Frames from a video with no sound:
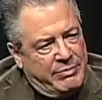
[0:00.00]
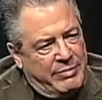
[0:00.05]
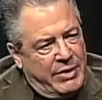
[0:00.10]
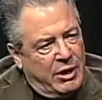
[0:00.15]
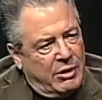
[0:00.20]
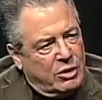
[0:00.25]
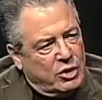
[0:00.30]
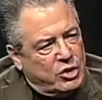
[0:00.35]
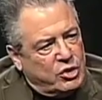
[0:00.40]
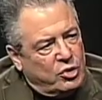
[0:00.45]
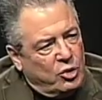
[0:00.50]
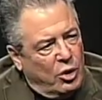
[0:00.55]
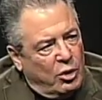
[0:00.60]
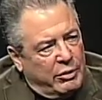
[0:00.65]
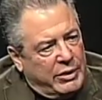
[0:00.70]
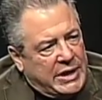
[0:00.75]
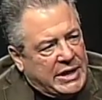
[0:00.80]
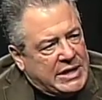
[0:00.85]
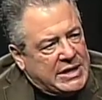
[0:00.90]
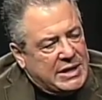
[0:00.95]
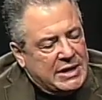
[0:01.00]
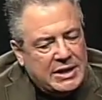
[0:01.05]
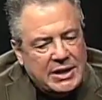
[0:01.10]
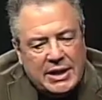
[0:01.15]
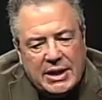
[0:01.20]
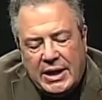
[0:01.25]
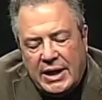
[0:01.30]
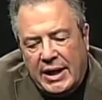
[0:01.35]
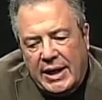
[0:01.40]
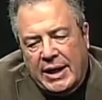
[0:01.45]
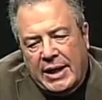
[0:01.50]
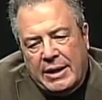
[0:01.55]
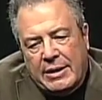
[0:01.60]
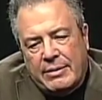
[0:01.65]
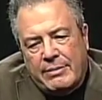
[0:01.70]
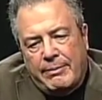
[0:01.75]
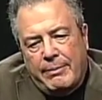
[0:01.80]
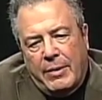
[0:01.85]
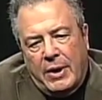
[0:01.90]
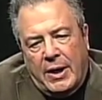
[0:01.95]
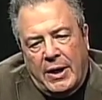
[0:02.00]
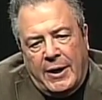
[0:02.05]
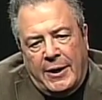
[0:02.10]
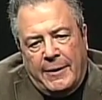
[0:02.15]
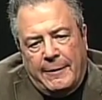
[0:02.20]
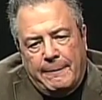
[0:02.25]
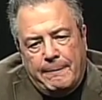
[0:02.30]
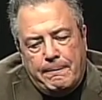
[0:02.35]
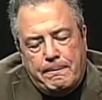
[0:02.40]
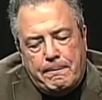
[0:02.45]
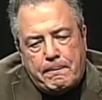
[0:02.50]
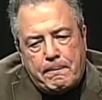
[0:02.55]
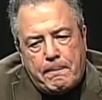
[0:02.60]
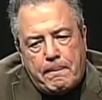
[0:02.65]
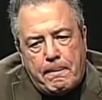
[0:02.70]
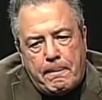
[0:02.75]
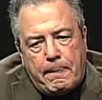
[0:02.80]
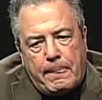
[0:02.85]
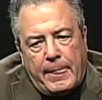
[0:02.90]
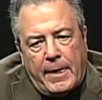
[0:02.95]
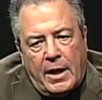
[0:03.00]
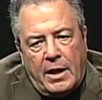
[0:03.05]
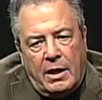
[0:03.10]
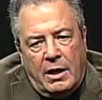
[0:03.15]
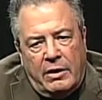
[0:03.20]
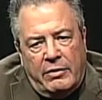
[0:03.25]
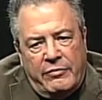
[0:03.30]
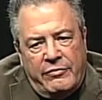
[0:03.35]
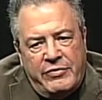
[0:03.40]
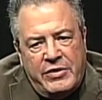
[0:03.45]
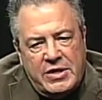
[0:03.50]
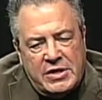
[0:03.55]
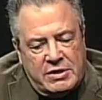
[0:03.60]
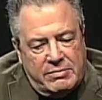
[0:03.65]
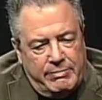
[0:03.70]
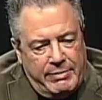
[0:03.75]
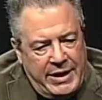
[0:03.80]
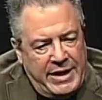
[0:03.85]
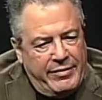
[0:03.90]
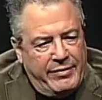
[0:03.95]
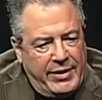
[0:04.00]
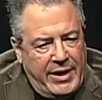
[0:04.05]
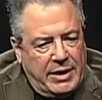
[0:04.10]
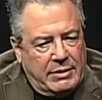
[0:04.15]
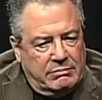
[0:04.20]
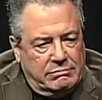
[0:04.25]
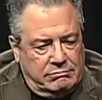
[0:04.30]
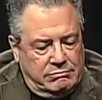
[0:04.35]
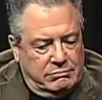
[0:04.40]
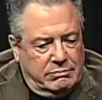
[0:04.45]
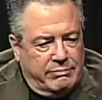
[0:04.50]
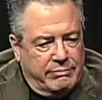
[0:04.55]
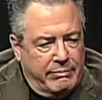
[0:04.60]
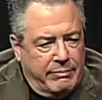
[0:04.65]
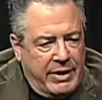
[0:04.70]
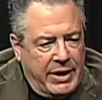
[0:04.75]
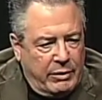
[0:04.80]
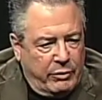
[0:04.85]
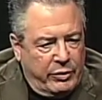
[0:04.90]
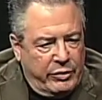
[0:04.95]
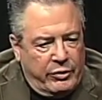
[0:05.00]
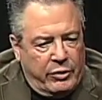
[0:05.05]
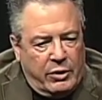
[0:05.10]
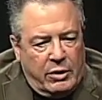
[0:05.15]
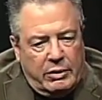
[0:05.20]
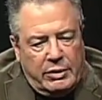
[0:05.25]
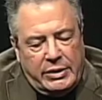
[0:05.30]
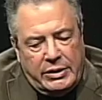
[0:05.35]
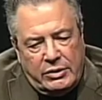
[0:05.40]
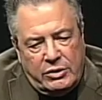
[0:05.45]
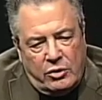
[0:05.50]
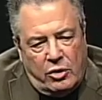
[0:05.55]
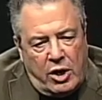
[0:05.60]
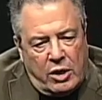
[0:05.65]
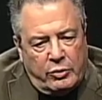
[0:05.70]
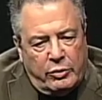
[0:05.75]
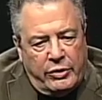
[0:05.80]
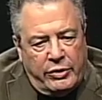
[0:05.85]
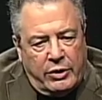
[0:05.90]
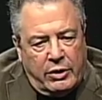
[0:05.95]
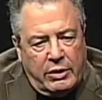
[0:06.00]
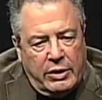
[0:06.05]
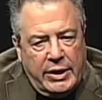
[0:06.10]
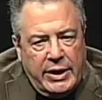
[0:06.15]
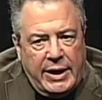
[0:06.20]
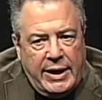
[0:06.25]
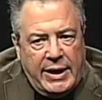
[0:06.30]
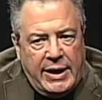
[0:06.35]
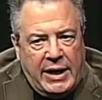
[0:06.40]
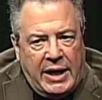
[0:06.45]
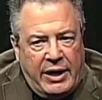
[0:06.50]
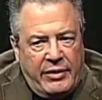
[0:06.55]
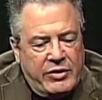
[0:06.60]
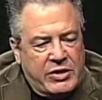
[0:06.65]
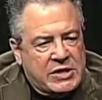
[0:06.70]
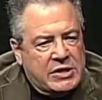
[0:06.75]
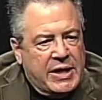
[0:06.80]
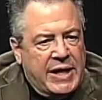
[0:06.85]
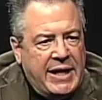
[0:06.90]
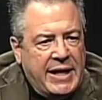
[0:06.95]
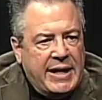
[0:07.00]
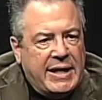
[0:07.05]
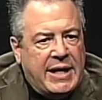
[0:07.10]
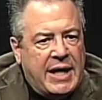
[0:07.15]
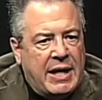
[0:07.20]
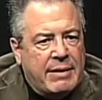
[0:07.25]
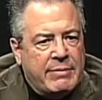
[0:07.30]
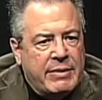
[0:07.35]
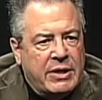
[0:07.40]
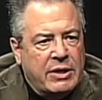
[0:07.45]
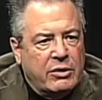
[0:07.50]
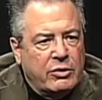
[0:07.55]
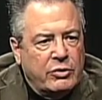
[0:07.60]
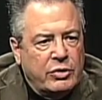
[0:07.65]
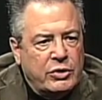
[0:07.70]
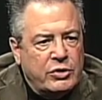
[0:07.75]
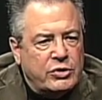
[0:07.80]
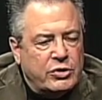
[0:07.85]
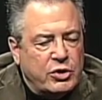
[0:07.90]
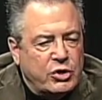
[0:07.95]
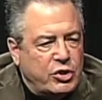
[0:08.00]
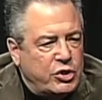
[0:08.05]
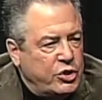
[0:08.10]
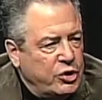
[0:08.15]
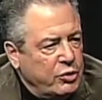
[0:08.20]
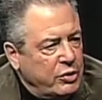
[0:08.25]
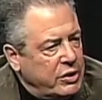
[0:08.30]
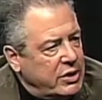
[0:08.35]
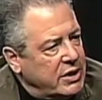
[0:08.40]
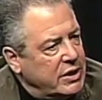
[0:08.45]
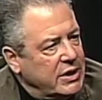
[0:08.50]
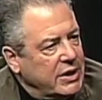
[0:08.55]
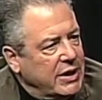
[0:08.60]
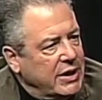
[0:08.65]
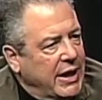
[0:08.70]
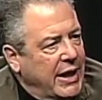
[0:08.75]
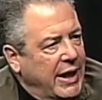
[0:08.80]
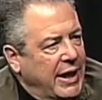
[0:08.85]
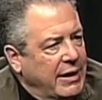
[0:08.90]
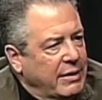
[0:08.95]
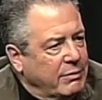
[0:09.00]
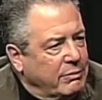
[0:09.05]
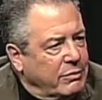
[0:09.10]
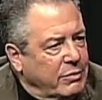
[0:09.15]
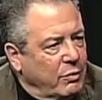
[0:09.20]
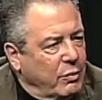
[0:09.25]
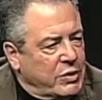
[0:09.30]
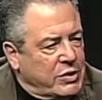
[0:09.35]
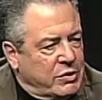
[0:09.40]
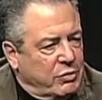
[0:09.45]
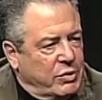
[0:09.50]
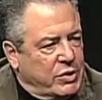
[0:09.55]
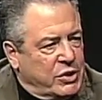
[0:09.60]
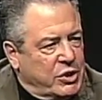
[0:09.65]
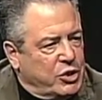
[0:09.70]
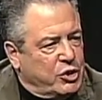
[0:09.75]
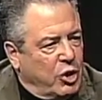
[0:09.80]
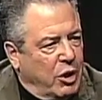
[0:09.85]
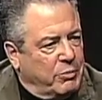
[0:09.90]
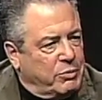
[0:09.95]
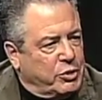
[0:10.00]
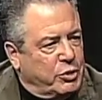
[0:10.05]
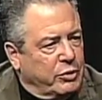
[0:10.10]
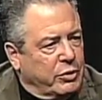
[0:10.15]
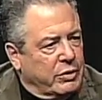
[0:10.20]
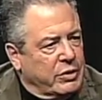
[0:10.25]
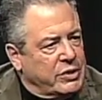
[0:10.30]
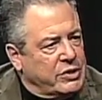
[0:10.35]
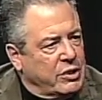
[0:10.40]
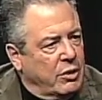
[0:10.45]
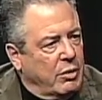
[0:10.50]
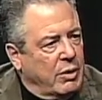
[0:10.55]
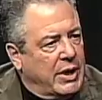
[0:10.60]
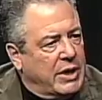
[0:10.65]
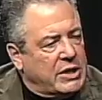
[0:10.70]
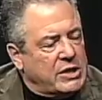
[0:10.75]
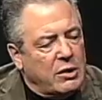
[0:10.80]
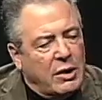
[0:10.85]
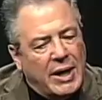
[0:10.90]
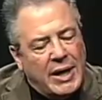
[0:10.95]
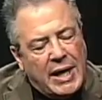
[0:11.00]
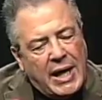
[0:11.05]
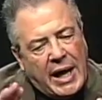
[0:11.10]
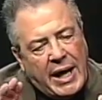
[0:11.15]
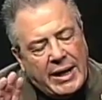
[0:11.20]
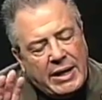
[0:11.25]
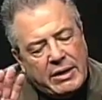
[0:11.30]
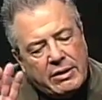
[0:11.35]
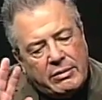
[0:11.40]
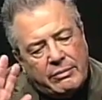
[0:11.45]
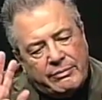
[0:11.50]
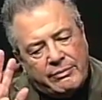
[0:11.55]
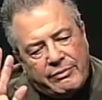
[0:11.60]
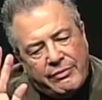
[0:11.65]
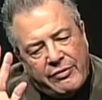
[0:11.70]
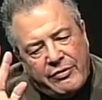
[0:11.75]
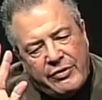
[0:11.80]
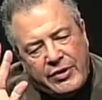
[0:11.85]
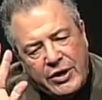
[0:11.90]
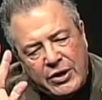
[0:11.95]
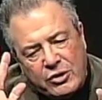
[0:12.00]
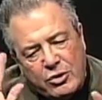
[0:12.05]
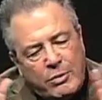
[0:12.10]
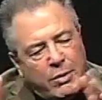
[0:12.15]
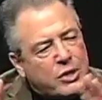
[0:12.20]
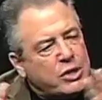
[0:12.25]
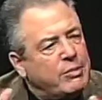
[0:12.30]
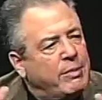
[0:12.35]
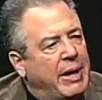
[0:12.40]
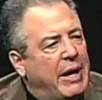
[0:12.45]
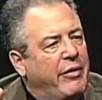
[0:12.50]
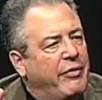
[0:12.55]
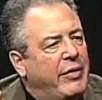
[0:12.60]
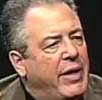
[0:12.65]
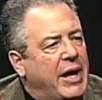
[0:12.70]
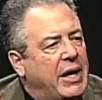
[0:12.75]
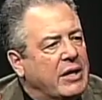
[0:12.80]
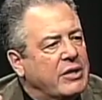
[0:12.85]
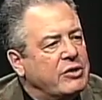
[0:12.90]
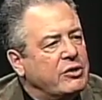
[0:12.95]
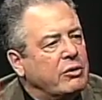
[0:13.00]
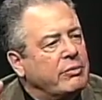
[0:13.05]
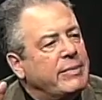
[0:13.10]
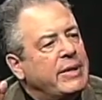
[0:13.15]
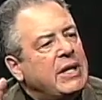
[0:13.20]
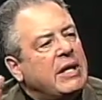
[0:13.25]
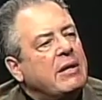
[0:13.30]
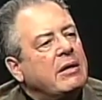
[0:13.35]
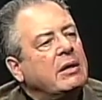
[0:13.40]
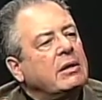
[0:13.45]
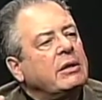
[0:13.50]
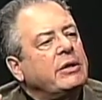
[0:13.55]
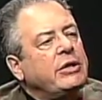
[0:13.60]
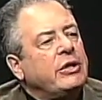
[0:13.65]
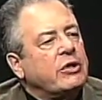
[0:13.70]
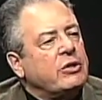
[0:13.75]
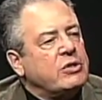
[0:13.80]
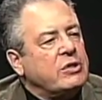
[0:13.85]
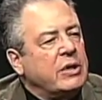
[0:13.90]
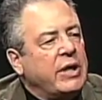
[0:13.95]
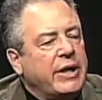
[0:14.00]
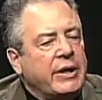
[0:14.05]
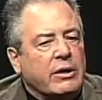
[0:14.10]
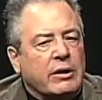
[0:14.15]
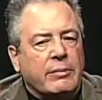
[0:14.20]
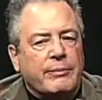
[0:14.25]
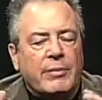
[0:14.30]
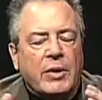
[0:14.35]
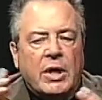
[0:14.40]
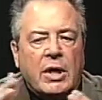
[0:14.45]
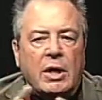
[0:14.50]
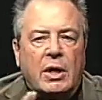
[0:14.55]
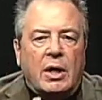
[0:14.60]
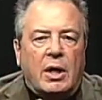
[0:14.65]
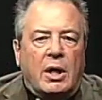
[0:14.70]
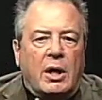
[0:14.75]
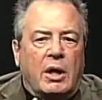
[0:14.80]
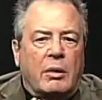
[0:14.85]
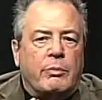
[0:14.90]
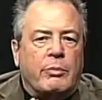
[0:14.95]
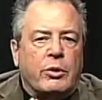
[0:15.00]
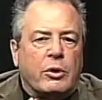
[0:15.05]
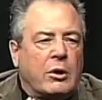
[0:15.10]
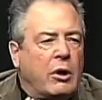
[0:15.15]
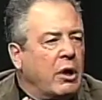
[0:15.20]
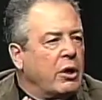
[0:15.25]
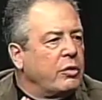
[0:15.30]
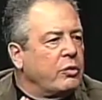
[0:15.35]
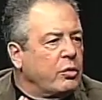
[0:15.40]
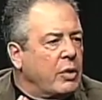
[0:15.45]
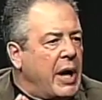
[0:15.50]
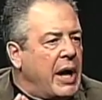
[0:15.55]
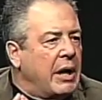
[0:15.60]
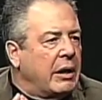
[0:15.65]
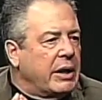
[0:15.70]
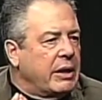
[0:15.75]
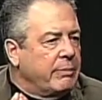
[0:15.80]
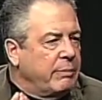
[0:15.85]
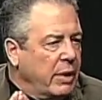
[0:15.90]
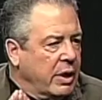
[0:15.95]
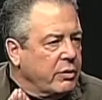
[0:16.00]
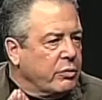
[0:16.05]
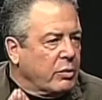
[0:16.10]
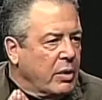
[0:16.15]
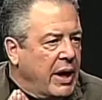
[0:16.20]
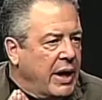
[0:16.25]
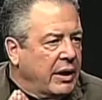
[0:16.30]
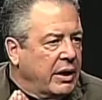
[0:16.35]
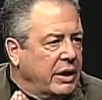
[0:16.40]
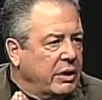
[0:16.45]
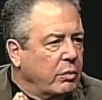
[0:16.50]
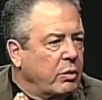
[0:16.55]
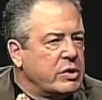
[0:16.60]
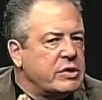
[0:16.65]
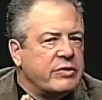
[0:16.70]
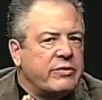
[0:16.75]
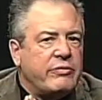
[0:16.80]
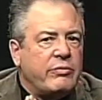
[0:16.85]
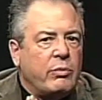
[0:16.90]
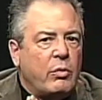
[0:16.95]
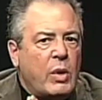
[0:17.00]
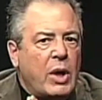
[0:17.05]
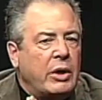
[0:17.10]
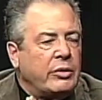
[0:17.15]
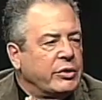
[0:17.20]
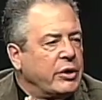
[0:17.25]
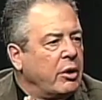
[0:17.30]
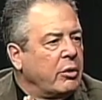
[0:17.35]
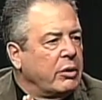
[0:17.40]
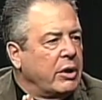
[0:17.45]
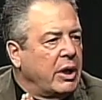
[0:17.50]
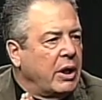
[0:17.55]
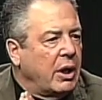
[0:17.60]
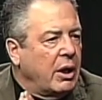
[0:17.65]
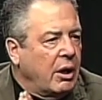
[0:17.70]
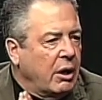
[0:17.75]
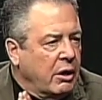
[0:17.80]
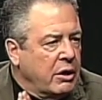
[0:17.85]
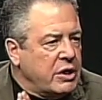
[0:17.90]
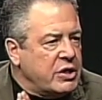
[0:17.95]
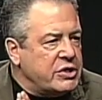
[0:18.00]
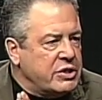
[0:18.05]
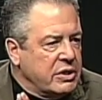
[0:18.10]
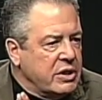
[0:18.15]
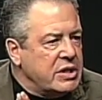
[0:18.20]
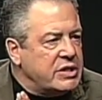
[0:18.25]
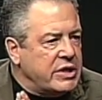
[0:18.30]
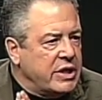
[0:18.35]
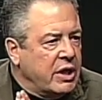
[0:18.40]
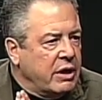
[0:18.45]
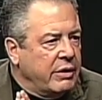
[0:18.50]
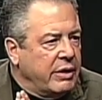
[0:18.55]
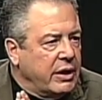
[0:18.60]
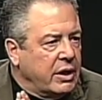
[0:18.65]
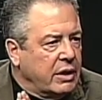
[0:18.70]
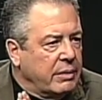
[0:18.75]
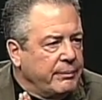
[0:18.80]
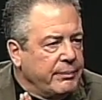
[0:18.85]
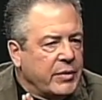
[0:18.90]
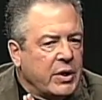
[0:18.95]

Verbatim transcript: embellished stories, and um, of this man that met with her and talked with her, and how this lady came in who used to shoot and was was a sharpshooter and so on. So I didn't think too much about that until many years later. Uh, Bernard Riley, Bud Riley, was a well known artist in this area.